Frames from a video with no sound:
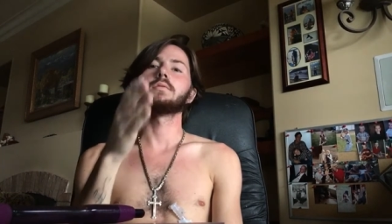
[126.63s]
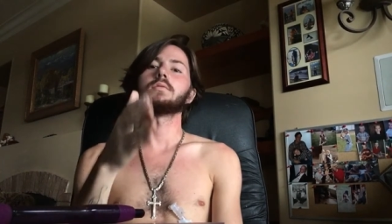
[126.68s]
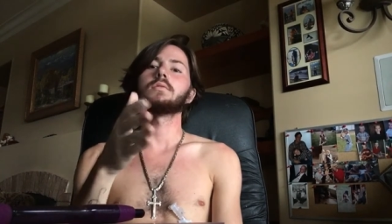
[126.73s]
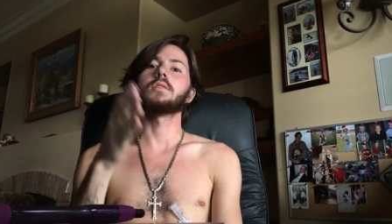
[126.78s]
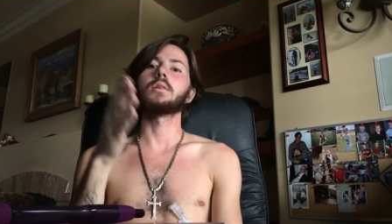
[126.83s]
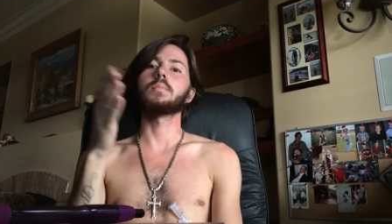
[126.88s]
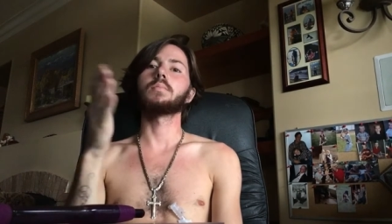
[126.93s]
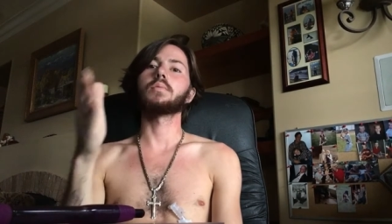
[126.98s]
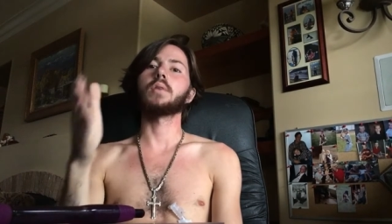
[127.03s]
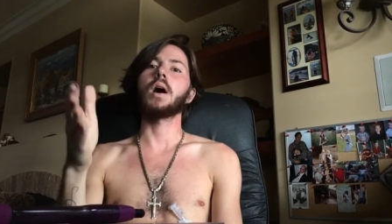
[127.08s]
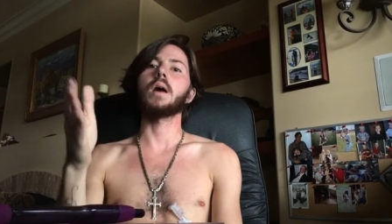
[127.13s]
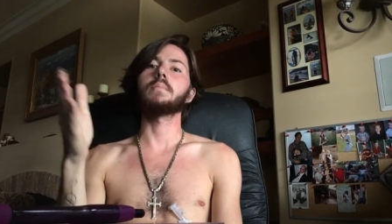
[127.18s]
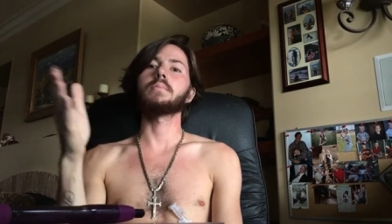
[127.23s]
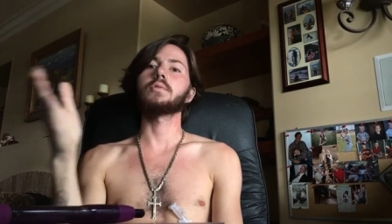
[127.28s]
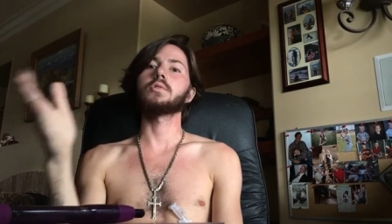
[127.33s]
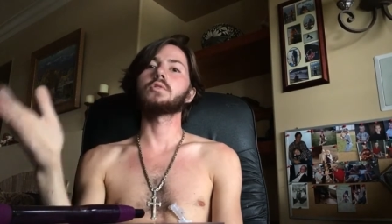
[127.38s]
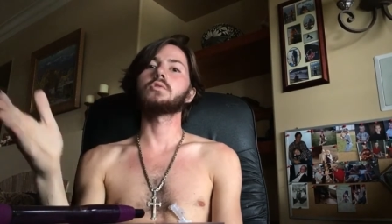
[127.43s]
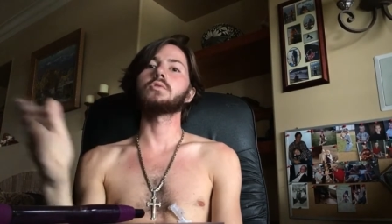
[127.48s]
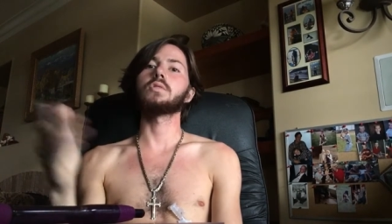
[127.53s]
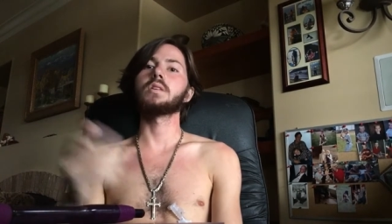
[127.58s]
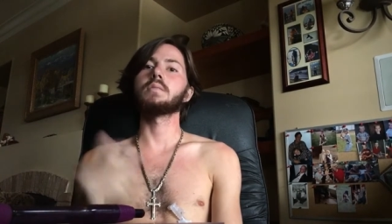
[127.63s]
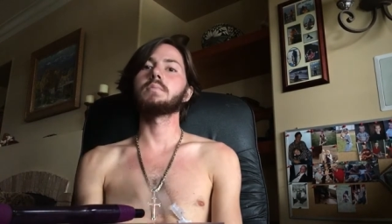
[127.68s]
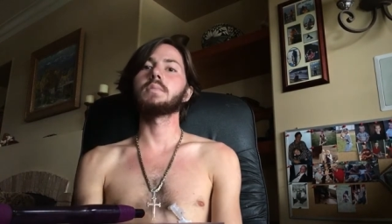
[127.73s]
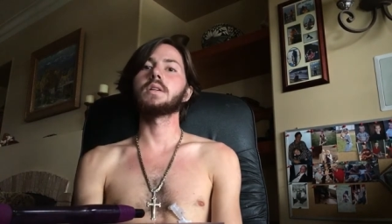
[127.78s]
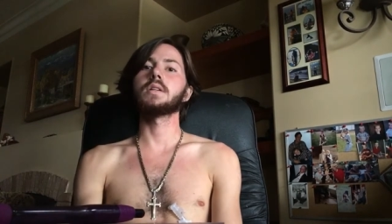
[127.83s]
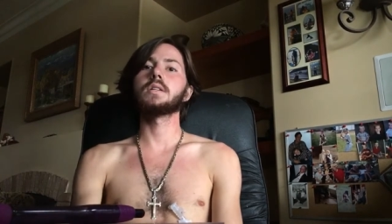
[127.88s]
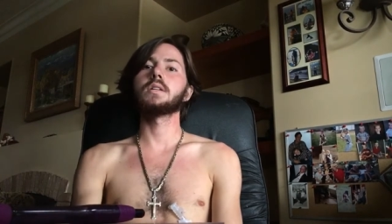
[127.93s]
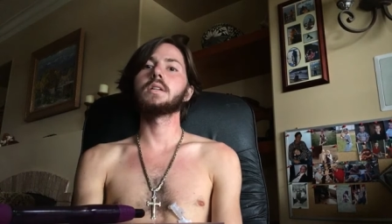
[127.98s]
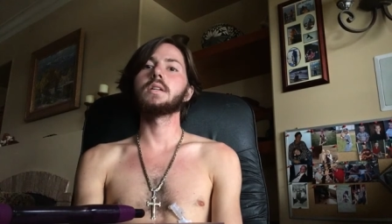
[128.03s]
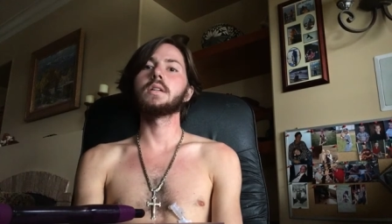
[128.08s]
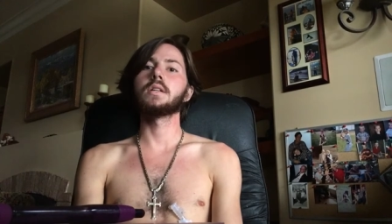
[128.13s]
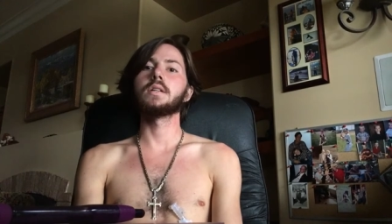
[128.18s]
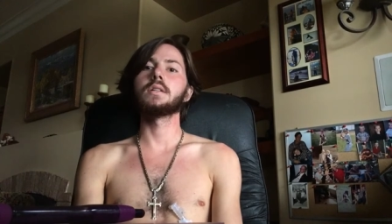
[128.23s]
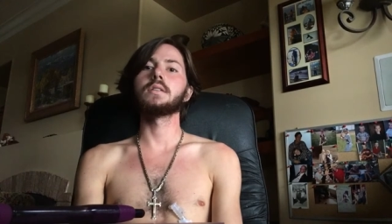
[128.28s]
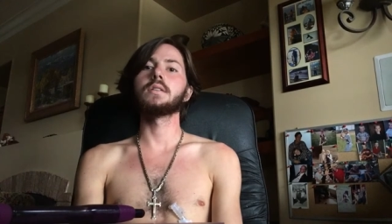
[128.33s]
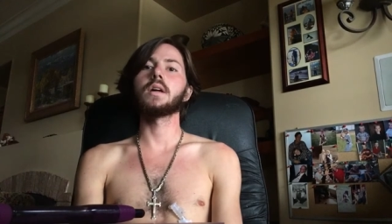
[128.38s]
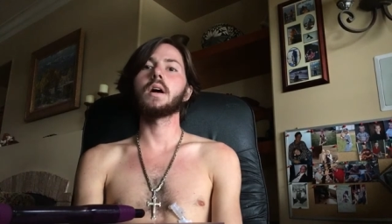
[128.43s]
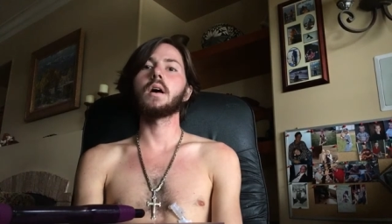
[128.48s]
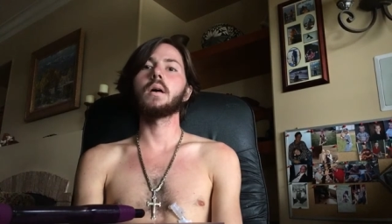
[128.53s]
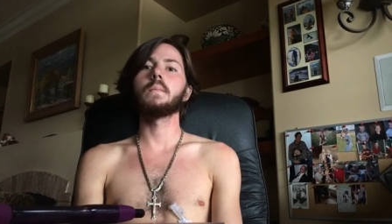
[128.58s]
the proper treatment
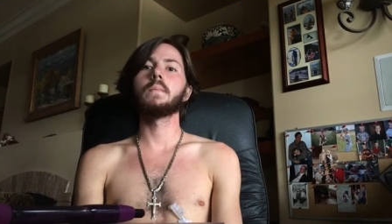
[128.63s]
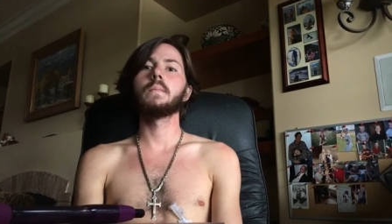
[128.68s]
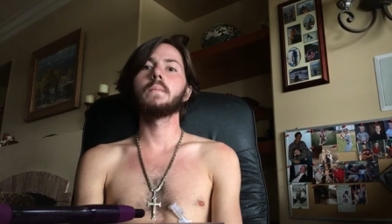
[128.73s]
and uh,